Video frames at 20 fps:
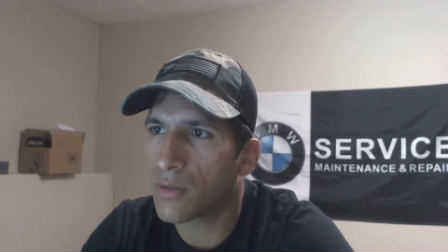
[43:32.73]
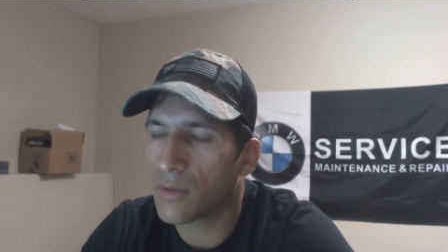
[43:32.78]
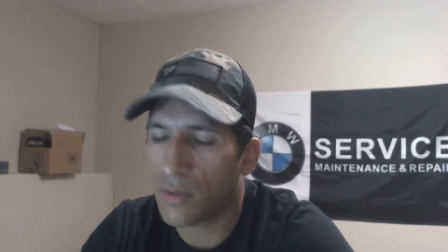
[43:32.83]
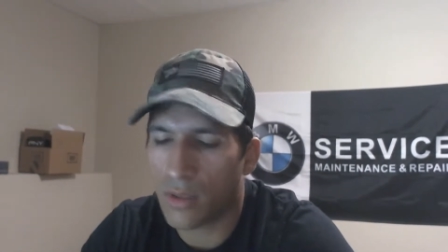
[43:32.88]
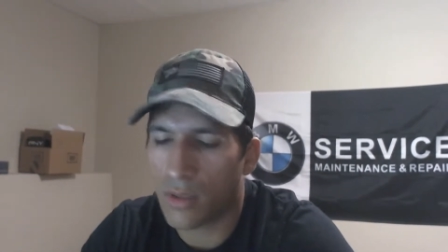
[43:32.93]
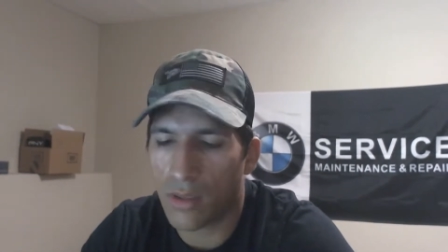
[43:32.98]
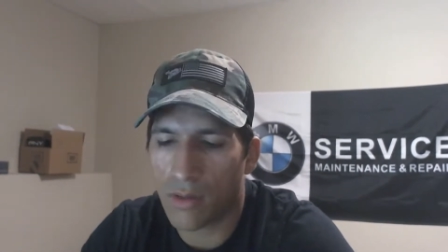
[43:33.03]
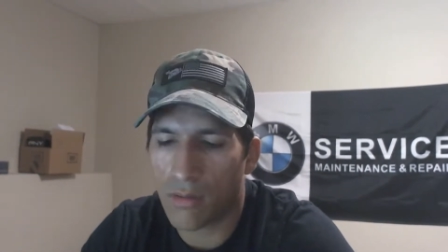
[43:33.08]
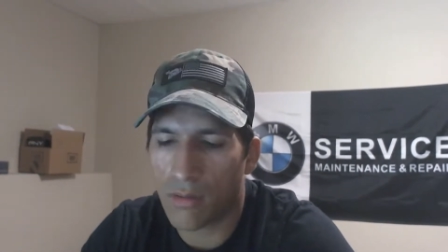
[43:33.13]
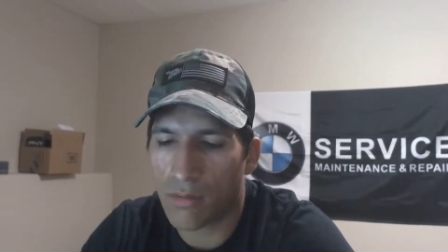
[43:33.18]

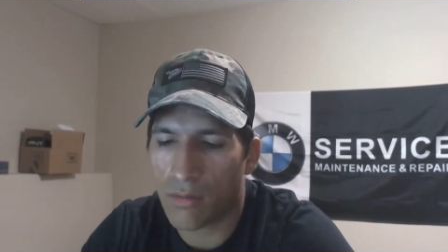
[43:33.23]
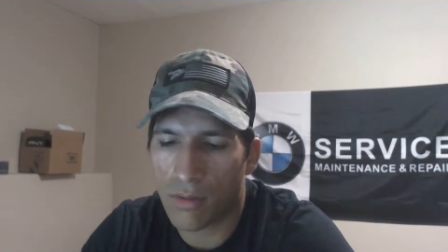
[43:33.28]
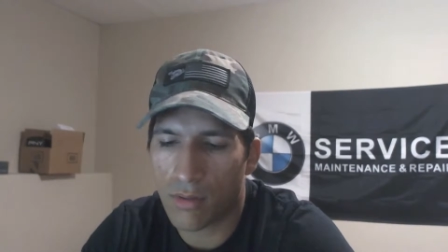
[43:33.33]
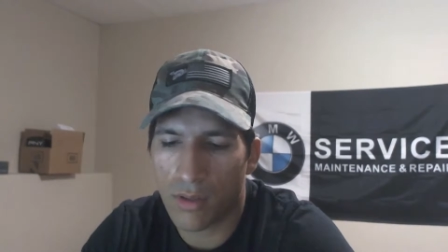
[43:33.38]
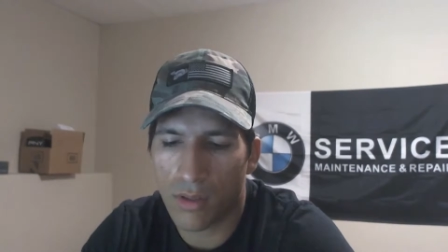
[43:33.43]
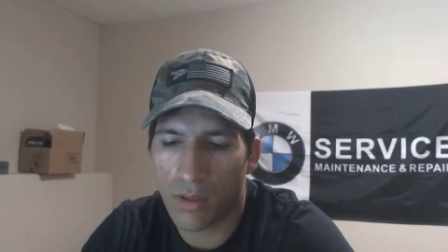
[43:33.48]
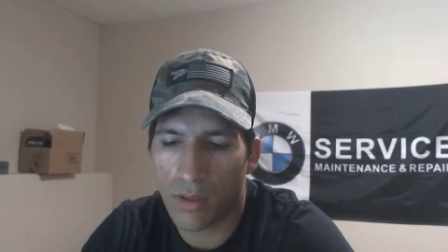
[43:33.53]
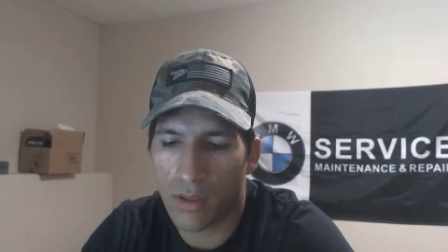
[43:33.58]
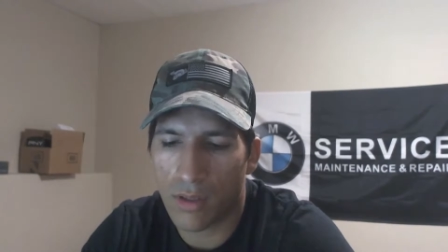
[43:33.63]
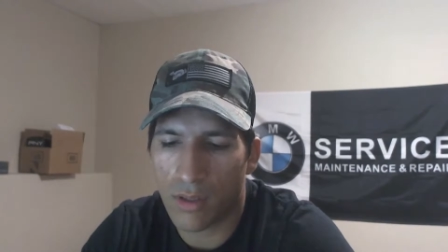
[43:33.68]

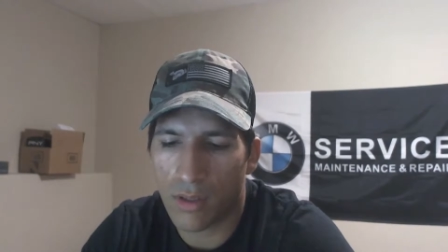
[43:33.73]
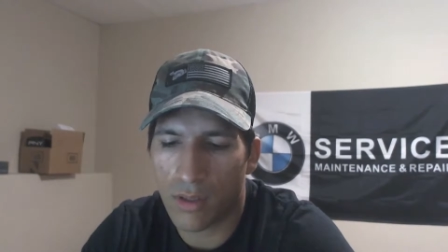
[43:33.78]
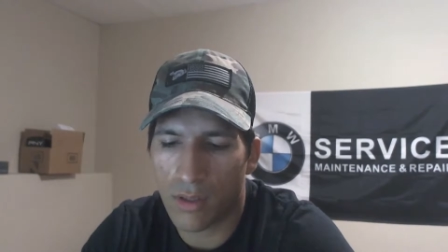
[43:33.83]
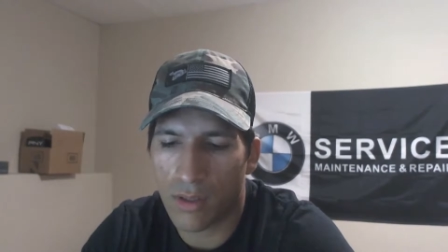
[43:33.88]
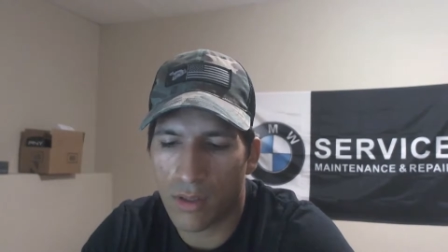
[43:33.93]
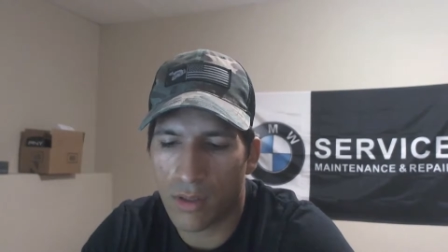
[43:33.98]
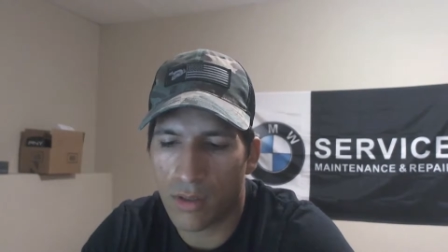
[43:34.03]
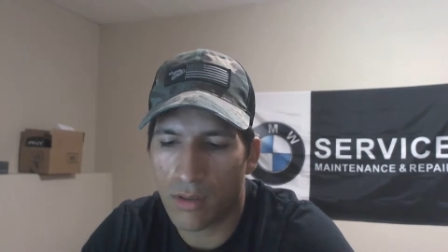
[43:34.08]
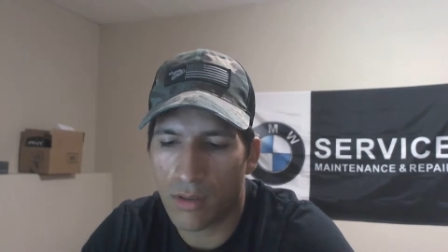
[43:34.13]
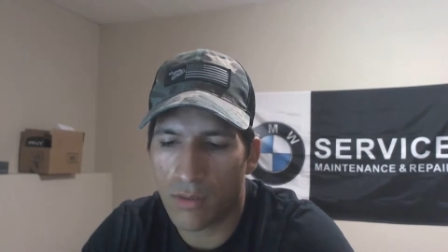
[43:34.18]
Z3
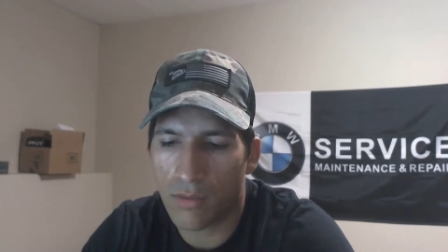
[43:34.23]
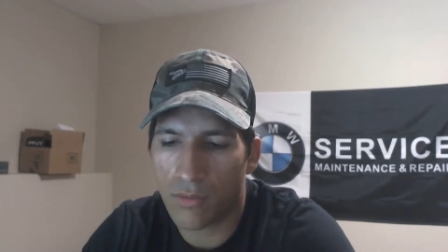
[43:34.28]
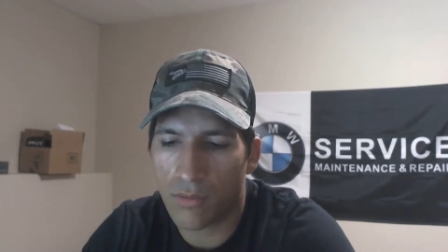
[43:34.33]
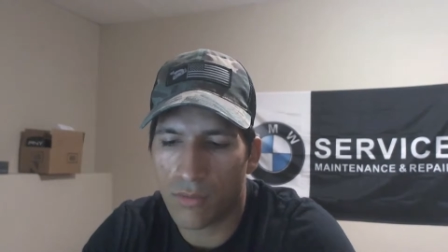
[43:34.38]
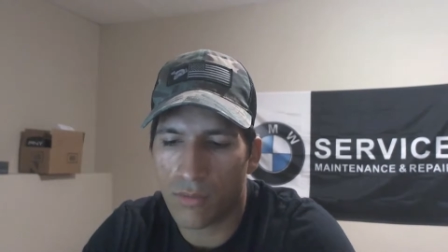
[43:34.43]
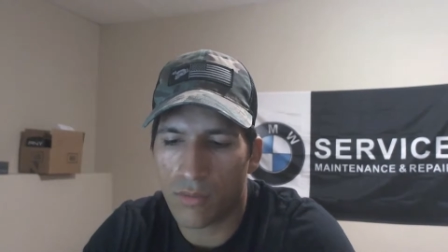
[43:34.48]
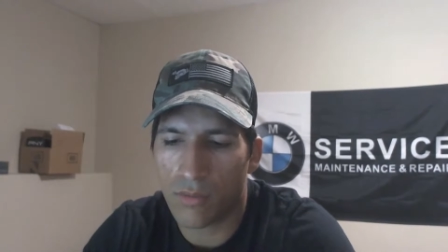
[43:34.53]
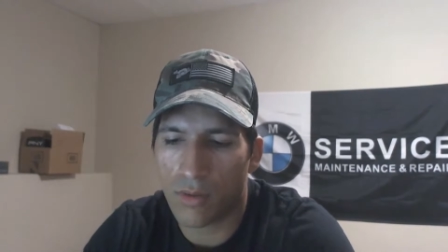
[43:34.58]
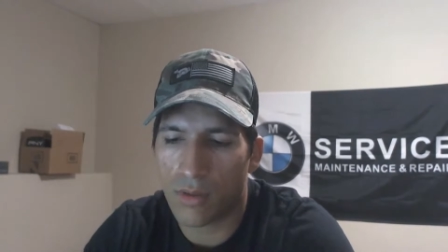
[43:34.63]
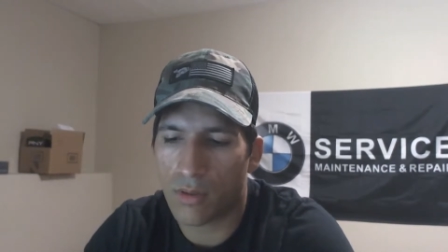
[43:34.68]

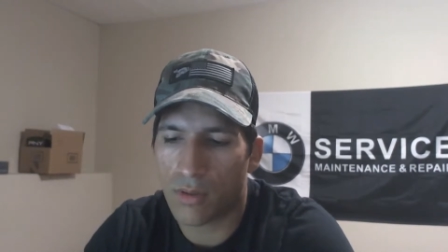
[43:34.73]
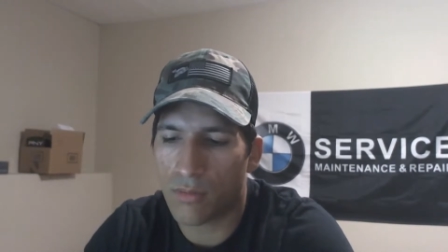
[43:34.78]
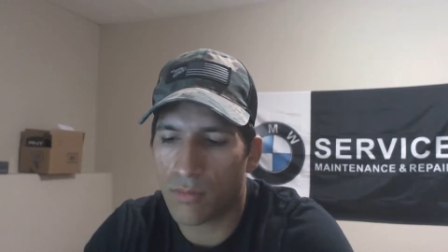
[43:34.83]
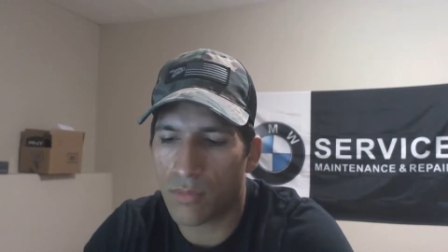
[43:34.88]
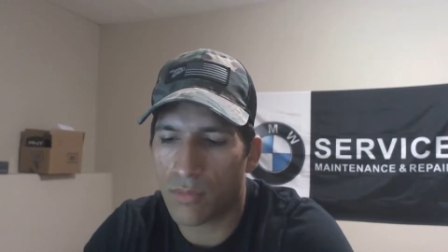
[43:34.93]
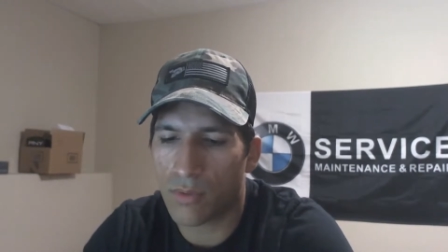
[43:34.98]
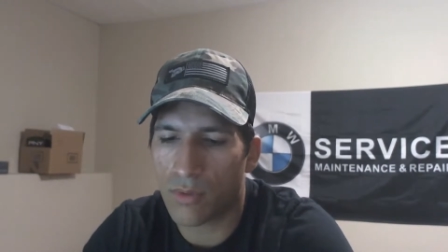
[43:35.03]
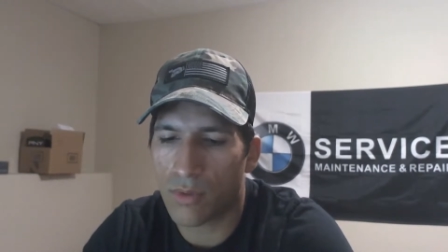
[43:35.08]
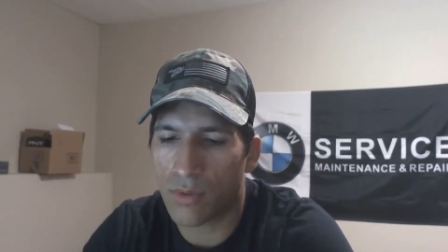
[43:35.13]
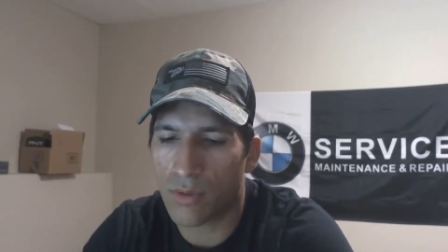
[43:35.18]

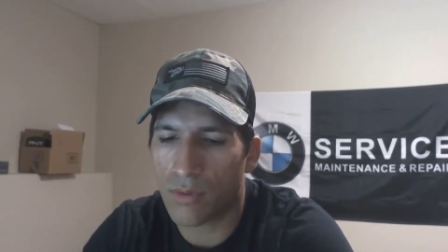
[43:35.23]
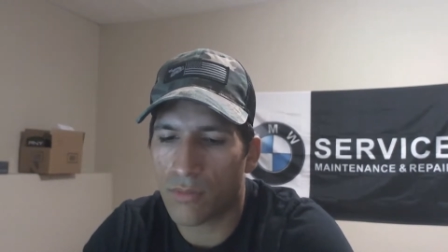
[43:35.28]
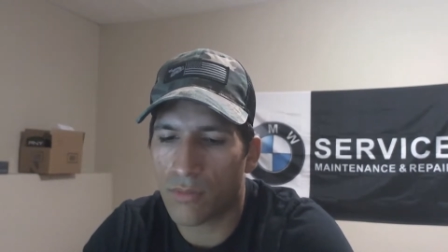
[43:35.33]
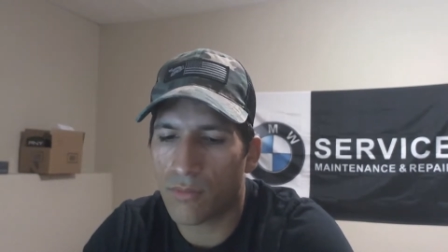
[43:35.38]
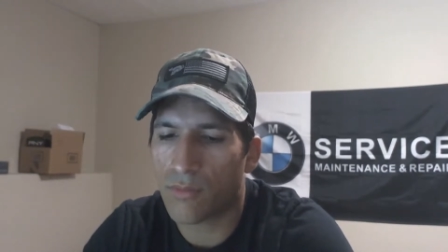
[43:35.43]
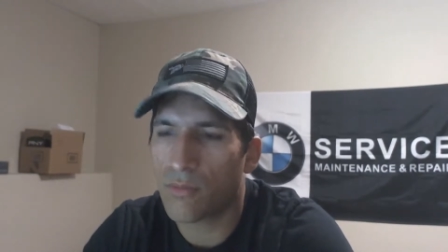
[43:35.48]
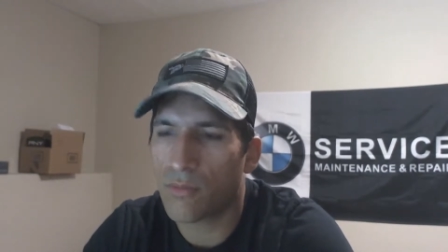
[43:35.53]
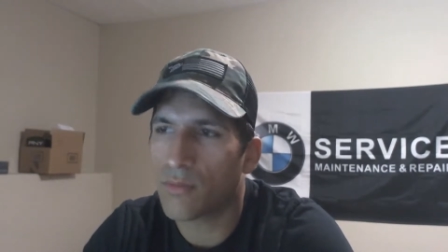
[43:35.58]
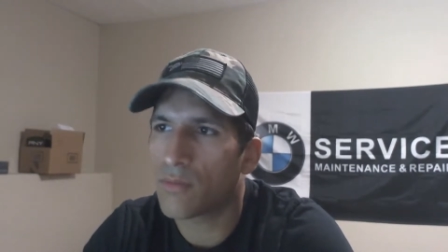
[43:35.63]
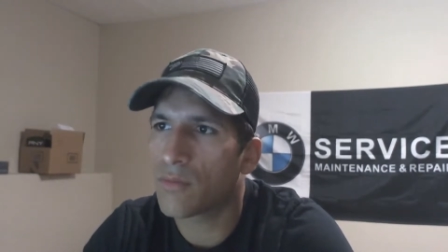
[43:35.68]

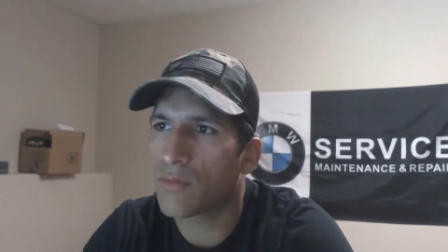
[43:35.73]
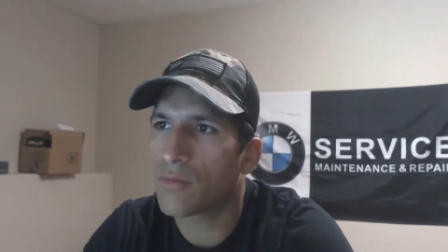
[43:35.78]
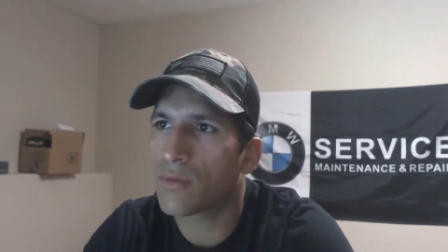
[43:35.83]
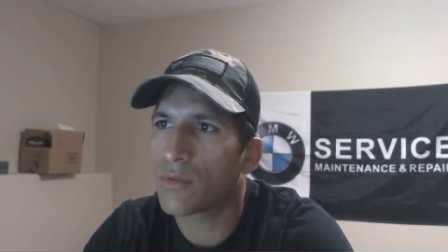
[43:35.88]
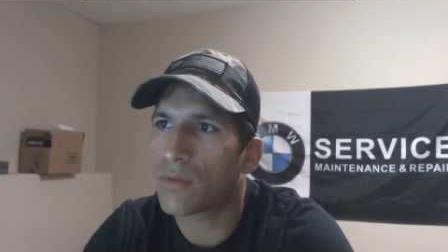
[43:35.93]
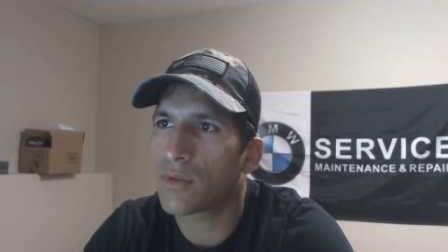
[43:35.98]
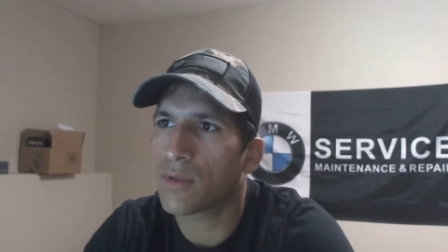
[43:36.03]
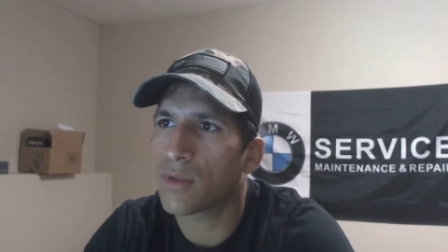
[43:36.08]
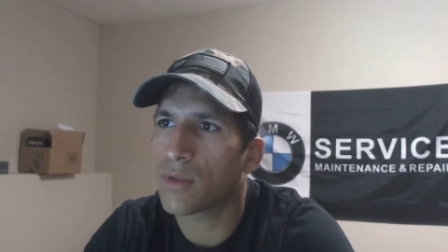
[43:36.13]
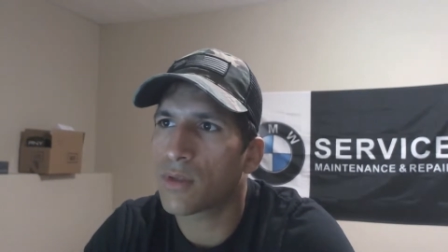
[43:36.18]

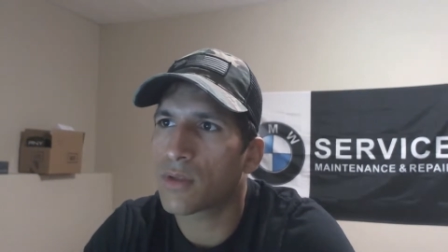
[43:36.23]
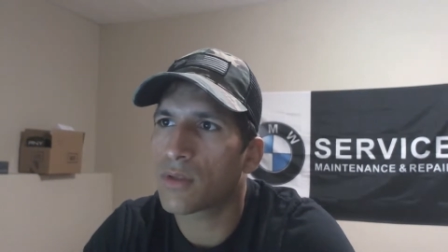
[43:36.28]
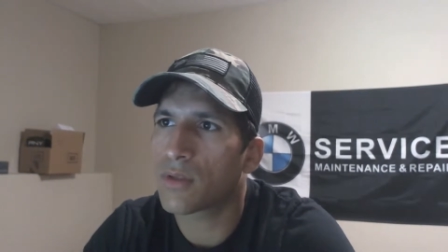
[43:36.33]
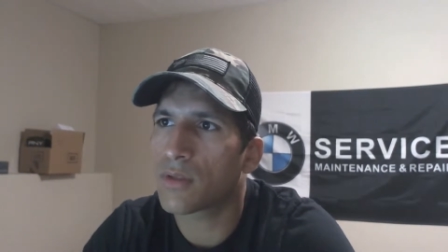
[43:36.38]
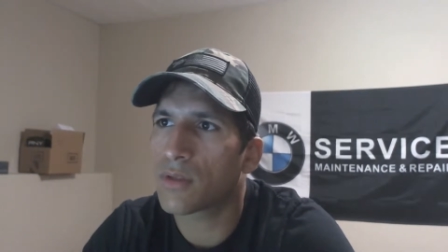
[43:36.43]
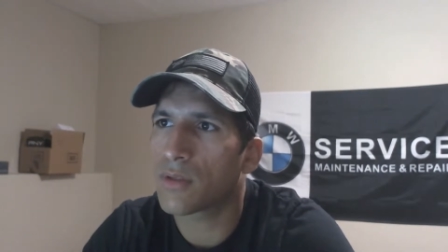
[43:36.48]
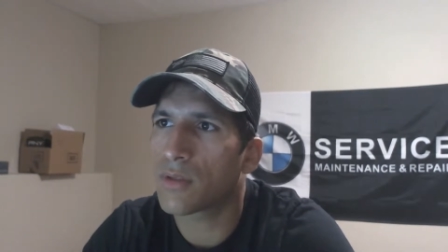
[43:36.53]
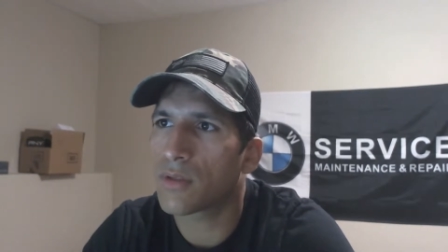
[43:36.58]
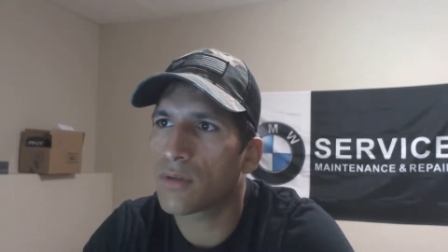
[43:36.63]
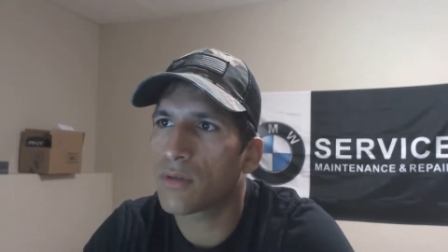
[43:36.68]

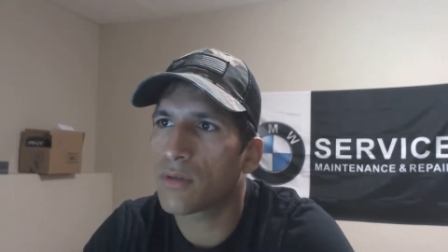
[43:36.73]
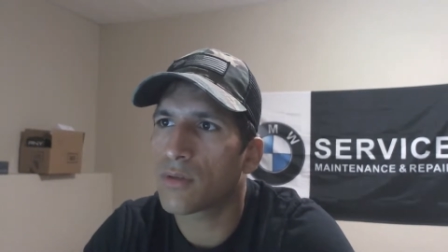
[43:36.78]
1.6.